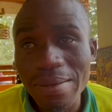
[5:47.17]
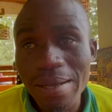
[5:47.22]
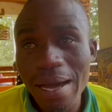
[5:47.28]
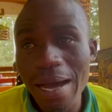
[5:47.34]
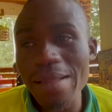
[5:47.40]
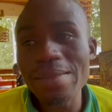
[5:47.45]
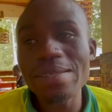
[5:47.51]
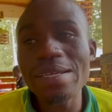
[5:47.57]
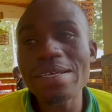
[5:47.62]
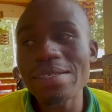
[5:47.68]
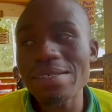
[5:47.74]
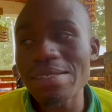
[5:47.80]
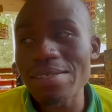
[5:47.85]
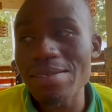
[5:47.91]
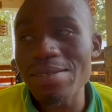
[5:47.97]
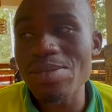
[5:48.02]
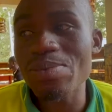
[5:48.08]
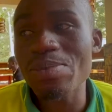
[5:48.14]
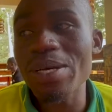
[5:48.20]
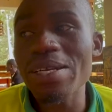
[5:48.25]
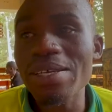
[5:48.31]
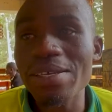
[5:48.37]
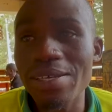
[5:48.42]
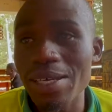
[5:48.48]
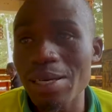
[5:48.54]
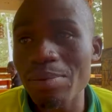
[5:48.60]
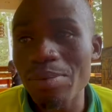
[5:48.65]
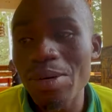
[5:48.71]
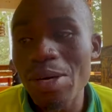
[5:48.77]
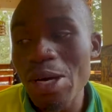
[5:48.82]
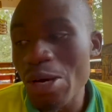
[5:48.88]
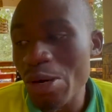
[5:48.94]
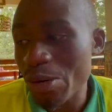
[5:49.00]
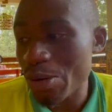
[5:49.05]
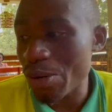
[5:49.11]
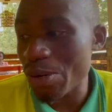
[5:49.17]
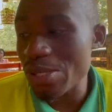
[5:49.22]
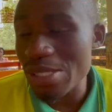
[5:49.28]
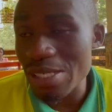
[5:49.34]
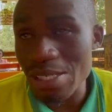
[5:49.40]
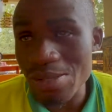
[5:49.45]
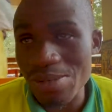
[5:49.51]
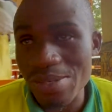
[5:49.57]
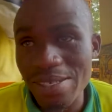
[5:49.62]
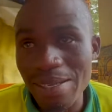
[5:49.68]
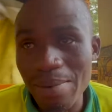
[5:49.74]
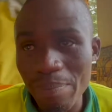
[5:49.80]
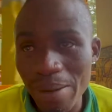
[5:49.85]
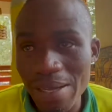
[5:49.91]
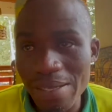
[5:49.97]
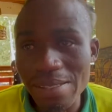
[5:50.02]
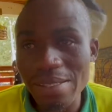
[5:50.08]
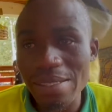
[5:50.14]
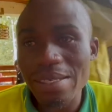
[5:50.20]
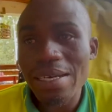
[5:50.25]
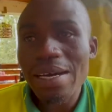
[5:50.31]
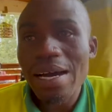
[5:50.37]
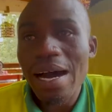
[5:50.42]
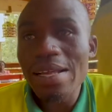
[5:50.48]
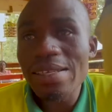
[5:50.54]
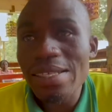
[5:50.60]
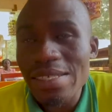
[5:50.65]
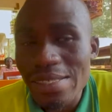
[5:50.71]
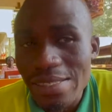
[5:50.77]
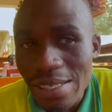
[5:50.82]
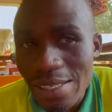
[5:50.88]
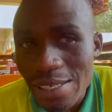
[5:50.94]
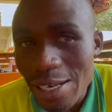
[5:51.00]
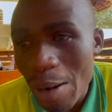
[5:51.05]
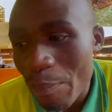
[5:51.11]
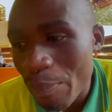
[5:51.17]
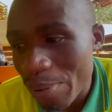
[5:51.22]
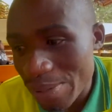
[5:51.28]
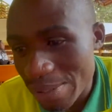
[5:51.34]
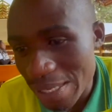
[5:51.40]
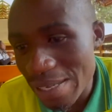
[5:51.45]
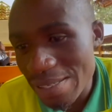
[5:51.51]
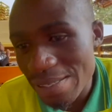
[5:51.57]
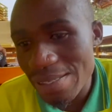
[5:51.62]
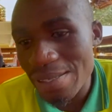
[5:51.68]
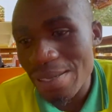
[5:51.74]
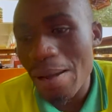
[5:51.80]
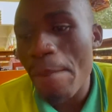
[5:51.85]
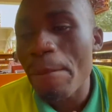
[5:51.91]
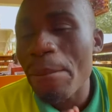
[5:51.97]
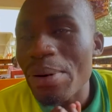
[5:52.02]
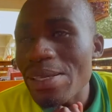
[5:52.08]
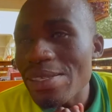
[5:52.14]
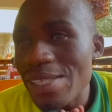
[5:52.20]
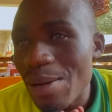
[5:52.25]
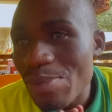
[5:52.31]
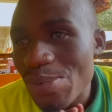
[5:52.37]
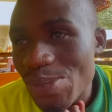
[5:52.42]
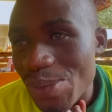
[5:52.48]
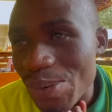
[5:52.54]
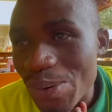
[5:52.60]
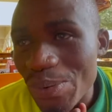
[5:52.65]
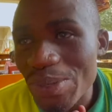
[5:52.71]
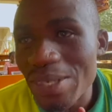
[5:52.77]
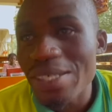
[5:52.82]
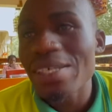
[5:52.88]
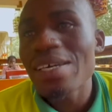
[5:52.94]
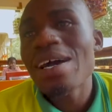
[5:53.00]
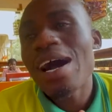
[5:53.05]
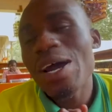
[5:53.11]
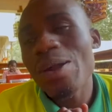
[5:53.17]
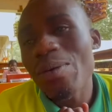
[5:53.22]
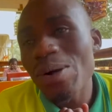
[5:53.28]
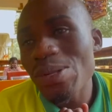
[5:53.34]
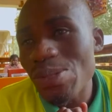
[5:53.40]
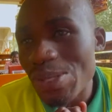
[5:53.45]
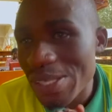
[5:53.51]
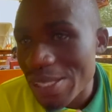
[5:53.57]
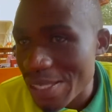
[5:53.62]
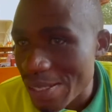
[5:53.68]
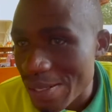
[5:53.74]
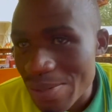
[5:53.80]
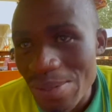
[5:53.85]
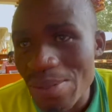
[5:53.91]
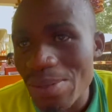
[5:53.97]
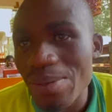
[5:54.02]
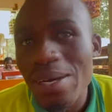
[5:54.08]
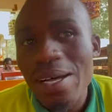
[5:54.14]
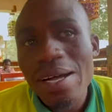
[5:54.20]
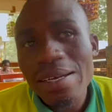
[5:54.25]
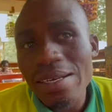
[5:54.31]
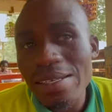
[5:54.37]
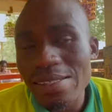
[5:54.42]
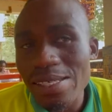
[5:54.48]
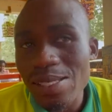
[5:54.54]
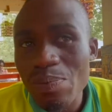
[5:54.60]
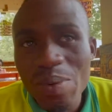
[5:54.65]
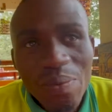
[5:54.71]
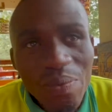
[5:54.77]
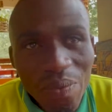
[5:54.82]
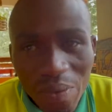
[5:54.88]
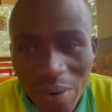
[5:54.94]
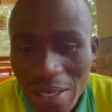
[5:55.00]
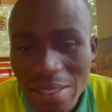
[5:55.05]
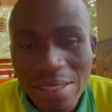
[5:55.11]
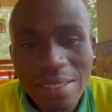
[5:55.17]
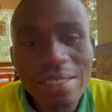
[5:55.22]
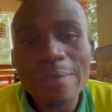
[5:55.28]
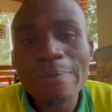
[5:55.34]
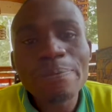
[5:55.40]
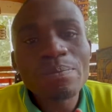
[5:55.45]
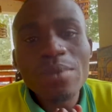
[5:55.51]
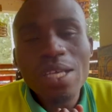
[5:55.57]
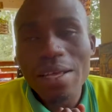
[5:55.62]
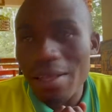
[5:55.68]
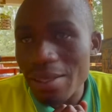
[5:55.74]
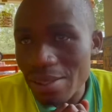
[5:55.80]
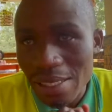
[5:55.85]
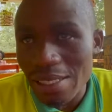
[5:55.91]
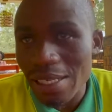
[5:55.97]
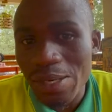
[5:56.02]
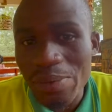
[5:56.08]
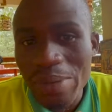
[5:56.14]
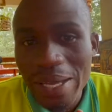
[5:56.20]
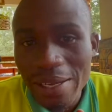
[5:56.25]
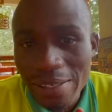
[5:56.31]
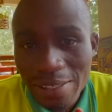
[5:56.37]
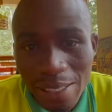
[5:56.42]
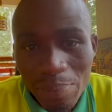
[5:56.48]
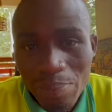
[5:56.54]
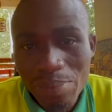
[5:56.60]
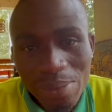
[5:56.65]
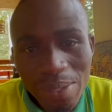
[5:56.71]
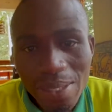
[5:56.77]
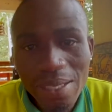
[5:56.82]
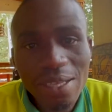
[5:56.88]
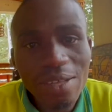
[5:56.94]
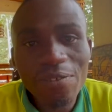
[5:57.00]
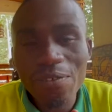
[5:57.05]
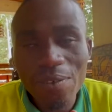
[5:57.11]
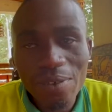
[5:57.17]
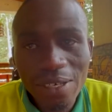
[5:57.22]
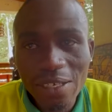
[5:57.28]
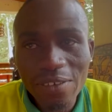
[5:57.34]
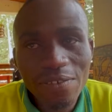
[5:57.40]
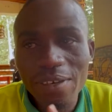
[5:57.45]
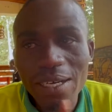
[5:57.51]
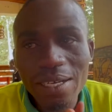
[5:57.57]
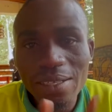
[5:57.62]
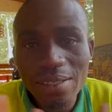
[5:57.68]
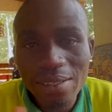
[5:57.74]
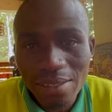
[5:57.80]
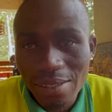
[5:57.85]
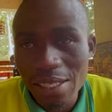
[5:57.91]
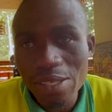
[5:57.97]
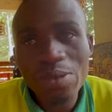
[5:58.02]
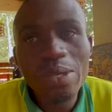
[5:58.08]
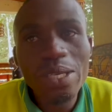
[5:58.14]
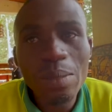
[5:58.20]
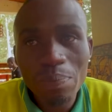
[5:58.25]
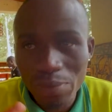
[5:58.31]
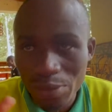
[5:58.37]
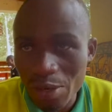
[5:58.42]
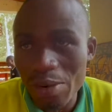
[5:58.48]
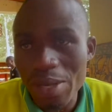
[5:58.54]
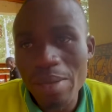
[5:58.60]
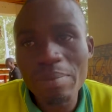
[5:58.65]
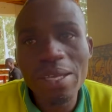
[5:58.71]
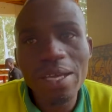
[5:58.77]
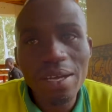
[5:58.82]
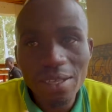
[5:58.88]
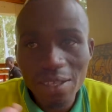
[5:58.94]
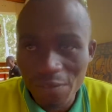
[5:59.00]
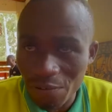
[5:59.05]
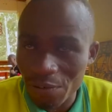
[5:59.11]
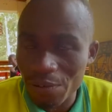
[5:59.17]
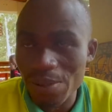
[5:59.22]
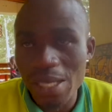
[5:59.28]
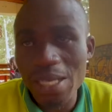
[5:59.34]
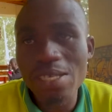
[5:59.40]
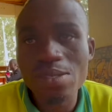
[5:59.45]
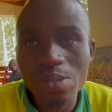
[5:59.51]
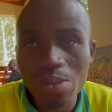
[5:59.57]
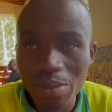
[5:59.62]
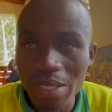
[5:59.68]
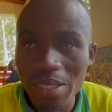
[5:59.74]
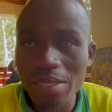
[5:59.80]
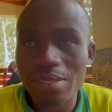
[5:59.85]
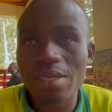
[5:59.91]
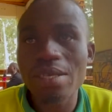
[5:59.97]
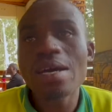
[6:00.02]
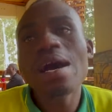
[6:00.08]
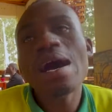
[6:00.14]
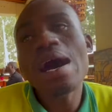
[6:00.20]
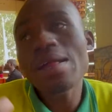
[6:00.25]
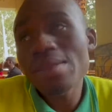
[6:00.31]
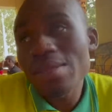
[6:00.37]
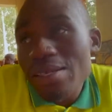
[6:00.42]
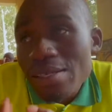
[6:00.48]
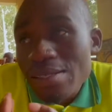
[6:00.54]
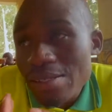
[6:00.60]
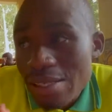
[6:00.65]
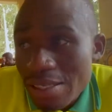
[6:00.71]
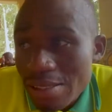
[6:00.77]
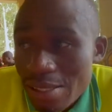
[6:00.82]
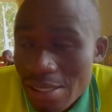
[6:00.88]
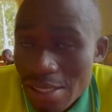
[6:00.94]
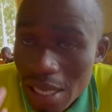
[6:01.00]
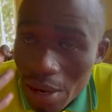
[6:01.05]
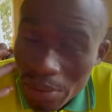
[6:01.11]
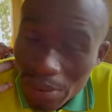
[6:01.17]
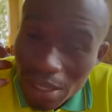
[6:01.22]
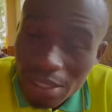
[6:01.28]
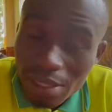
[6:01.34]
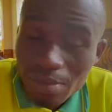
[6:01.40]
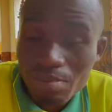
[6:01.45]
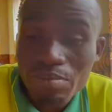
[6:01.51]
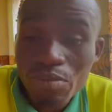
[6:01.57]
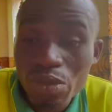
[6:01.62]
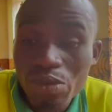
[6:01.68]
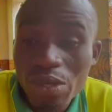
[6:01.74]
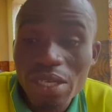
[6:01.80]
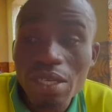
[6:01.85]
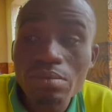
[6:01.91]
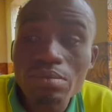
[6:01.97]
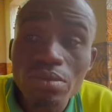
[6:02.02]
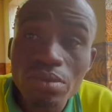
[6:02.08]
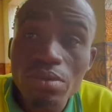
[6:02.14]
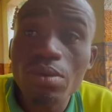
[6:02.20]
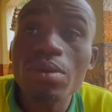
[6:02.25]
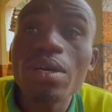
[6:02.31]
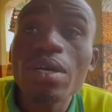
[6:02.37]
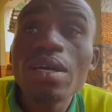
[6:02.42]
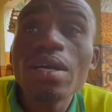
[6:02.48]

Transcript: And then this is when he came closely to chimpanzee and then started apologizing. Please, I'm sorry. I don't want to kill you. Let us be friends that we can keep together forever. Then you keep showing me other things to eat. And then that is how the Mutwa came to know,